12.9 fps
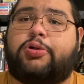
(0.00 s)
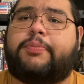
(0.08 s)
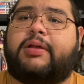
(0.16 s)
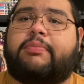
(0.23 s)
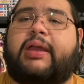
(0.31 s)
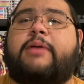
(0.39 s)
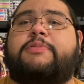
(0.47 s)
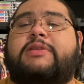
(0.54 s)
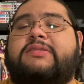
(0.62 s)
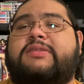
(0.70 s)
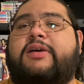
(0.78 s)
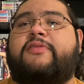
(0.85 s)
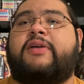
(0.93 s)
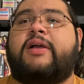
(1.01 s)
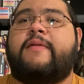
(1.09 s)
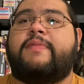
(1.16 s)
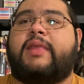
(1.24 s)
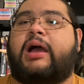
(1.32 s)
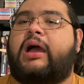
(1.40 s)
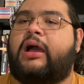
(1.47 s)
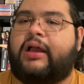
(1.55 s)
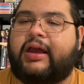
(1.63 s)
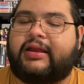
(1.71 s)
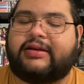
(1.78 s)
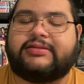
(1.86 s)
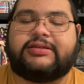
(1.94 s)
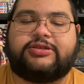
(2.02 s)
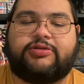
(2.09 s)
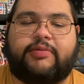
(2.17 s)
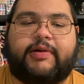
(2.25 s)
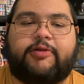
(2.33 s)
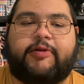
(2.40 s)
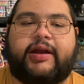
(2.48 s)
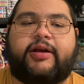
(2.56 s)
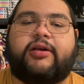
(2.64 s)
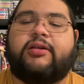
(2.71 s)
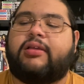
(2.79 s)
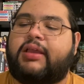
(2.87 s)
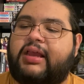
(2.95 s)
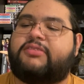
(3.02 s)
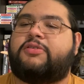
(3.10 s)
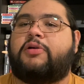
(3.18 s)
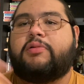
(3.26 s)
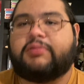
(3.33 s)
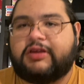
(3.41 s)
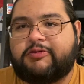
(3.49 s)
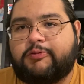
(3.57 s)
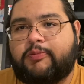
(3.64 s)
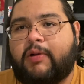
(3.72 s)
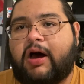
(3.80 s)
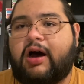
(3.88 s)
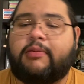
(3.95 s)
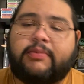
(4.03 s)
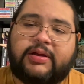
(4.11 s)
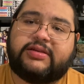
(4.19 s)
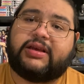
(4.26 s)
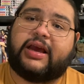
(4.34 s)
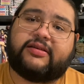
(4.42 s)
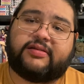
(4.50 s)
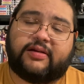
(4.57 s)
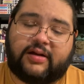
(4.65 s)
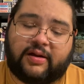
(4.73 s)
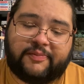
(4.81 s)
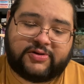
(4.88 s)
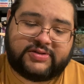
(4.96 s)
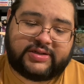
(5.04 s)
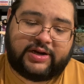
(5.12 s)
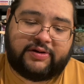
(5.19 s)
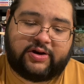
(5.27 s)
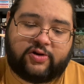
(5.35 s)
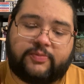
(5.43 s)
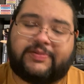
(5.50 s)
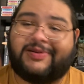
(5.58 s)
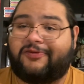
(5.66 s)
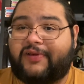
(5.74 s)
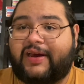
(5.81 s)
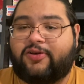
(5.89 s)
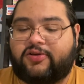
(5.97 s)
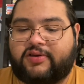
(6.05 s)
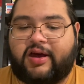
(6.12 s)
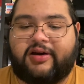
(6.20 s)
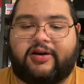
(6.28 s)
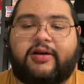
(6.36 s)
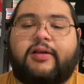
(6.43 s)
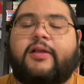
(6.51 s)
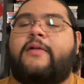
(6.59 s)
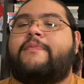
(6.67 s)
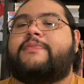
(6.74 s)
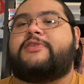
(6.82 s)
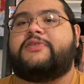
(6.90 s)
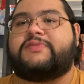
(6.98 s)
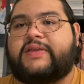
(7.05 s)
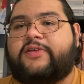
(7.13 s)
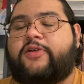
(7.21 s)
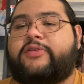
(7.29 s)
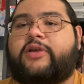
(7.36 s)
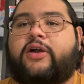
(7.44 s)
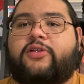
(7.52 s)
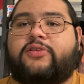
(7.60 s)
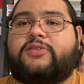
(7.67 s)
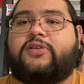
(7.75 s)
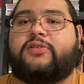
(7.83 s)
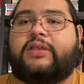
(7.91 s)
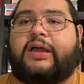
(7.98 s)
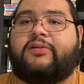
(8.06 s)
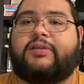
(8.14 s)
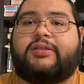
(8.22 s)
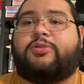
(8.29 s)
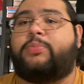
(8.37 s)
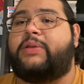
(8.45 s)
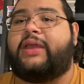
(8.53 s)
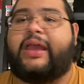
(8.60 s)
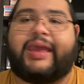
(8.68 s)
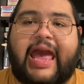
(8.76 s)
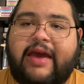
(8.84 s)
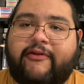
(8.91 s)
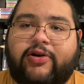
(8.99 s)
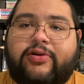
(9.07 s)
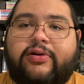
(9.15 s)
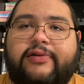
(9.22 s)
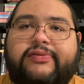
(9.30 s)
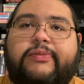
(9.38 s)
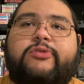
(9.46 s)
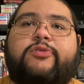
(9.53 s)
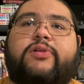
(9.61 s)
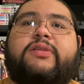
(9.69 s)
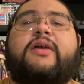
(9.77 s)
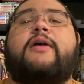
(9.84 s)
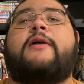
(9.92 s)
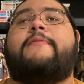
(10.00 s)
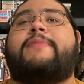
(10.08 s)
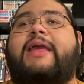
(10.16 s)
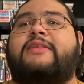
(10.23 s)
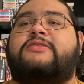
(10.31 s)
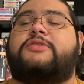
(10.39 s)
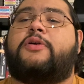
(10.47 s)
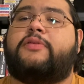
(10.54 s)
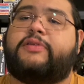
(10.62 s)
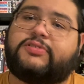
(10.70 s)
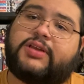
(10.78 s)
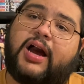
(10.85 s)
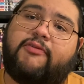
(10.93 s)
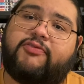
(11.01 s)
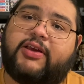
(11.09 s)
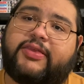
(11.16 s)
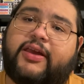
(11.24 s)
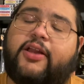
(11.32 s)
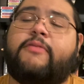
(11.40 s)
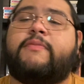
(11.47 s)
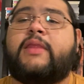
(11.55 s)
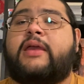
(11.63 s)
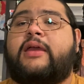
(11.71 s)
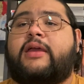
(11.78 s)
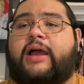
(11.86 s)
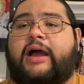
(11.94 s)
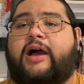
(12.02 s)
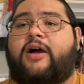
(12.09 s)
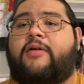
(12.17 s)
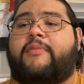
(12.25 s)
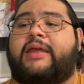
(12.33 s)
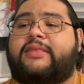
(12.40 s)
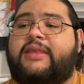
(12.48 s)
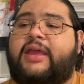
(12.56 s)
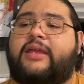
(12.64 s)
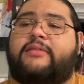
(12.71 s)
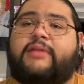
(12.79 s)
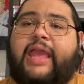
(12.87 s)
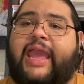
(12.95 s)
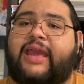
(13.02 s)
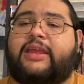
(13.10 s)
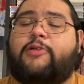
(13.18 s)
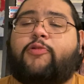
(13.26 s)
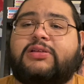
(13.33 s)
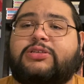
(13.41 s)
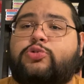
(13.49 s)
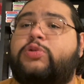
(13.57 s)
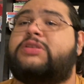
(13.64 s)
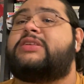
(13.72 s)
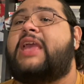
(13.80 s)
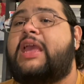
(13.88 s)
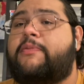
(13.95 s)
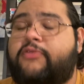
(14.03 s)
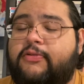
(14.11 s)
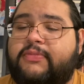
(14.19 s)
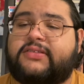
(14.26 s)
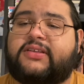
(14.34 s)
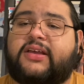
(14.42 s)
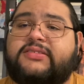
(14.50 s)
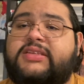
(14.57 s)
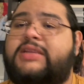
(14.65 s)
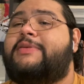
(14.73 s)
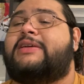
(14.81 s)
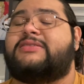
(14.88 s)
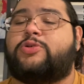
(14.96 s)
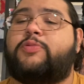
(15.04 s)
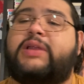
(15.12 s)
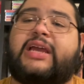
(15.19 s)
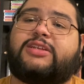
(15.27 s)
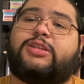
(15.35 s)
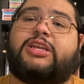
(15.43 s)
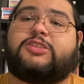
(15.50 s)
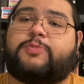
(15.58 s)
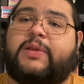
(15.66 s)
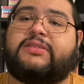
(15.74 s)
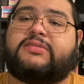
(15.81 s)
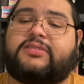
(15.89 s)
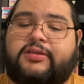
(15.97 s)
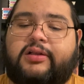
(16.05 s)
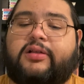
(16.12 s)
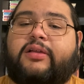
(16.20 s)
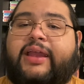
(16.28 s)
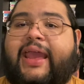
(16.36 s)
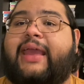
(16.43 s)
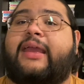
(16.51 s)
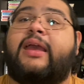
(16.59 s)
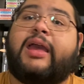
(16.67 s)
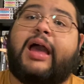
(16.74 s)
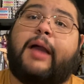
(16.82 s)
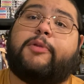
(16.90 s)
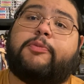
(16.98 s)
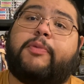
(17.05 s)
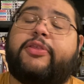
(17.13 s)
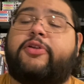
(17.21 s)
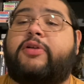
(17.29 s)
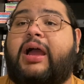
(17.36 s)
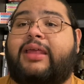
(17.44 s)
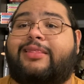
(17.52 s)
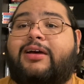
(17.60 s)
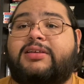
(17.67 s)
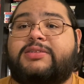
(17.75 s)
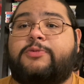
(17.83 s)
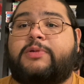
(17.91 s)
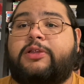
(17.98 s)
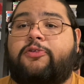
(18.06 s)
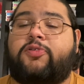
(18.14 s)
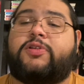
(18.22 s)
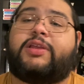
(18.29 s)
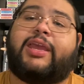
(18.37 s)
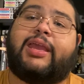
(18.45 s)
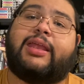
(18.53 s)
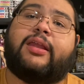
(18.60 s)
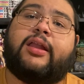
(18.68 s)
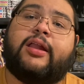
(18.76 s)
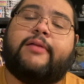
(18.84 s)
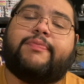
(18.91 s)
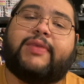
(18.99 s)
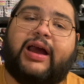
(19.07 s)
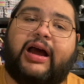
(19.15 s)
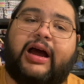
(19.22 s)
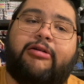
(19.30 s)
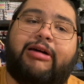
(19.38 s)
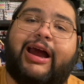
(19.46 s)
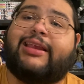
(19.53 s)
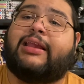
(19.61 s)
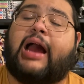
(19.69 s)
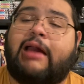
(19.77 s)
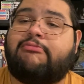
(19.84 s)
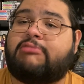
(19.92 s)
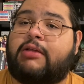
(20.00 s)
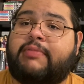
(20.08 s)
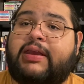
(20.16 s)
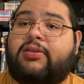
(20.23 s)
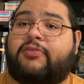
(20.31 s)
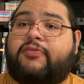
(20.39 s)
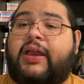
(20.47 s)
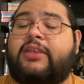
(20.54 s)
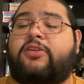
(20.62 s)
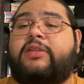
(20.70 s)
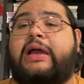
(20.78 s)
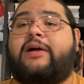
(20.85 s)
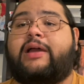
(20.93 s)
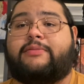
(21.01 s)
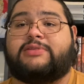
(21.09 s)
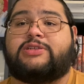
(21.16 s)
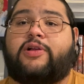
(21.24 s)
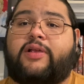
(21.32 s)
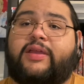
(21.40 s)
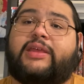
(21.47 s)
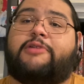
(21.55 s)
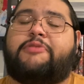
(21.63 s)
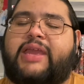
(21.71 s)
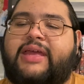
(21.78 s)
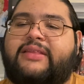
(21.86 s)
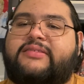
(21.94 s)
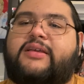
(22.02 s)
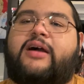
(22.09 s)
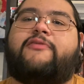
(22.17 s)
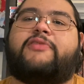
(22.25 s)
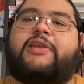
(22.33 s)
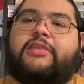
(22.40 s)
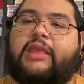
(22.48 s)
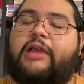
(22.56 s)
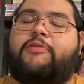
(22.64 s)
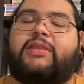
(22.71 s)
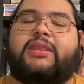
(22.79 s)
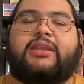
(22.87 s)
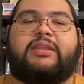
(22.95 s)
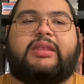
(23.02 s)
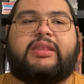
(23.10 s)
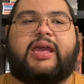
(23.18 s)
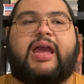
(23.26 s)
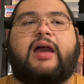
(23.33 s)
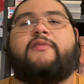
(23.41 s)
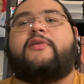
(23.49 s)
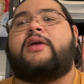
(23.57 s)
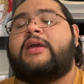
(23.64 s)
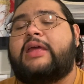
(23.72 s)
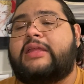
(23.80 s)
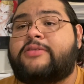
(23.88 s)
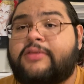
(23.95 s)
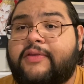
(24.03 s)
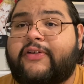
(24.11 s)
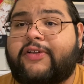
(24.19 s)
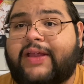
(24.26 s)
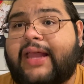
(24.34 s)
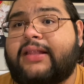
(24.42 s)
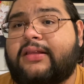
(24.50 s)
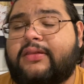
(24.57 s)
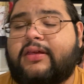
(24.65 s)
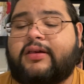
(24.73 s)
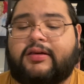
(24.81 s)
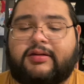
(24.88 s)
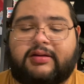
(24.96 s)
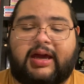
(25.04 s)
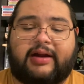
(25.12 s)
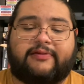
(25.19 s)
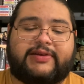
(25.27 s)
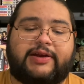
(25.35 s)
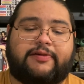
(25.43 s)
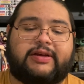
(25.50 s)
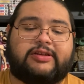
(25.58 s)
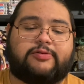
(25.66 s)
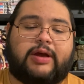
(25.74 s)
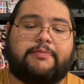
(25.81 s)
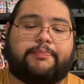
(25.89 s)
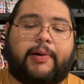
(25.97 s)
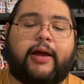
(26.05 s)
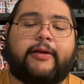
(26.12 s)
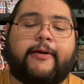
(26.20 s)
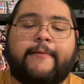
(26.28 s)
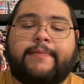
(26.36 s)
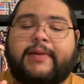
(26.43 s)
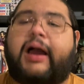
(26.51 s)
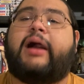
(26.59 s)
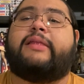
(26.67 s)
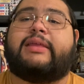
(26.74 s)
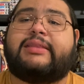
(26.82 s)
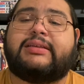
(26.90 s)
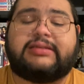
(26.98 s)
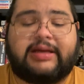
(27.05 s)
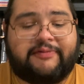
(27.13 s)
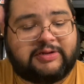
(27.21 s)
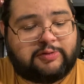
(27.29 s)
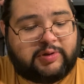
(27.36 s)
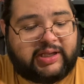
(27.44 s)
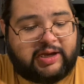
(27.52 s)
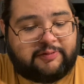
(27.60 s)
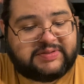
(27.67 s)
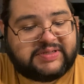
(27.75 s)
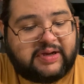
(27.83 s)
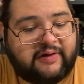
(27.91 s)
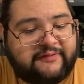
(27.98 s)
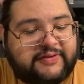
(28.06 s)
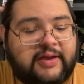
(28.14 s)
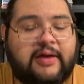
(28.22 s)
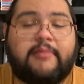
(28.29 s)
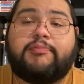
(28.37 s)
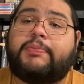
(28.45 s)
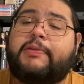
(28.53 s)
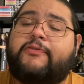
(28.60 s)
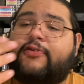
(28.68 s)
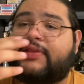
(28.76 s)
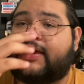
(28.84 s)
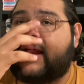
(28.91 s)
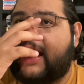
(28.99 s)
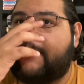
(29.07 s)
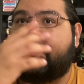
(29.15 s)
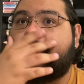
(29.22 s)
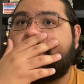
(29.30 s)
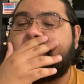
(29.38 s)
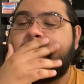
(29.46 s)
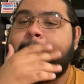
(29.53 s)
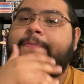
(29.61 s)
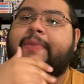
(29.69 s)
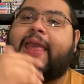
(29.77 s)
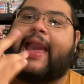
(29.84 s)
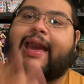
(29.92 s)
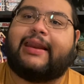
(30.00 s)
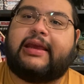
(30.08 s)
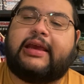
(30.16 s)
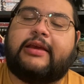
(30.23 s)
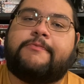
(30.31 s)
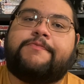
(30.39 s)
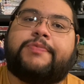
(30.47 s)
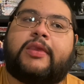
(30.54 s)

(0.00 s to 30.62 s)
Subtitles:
up on maps and stuff, and doesn't show up on radar. And so this mom takes a mercenary group to find her daughter. Turns out her daughter turned out to be a cave girl of some sort. And so there's conflict there. And then Annie wants to escape from this custody because no one actually explains to her, hey, I'm your mother. I lost you when you were a kid. I'm here to find you now. And I'm sorry that we had this conflict that we didn't need to have until the very end of the kind of series, right? But that does eventually get resolved. But before that happens, Annie